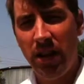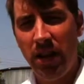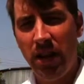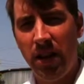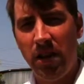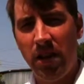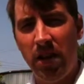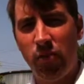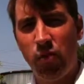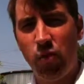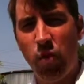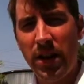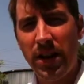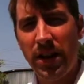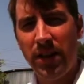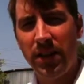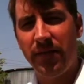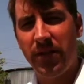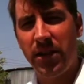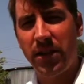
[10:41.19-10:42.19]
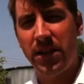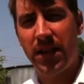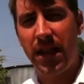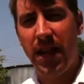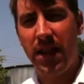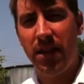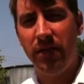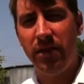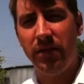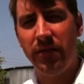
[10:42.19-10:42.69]
And on one end of the
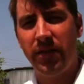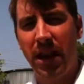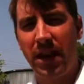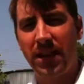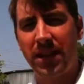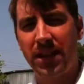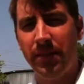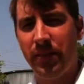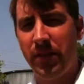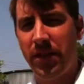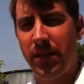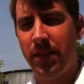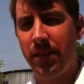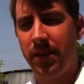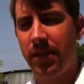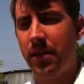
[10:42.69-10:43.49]
scale, you've got something